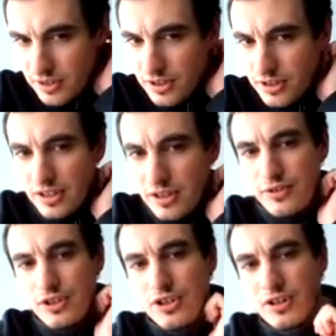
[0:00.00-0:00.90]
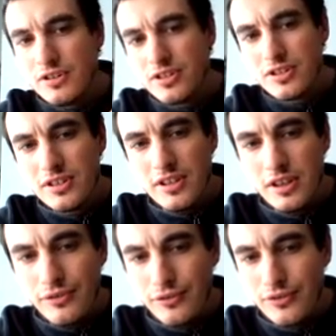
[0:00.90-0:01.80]
is only efficient
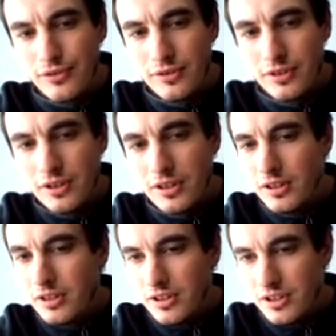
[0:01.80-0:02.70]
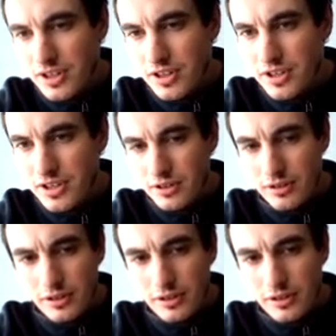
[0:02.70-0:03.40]
if the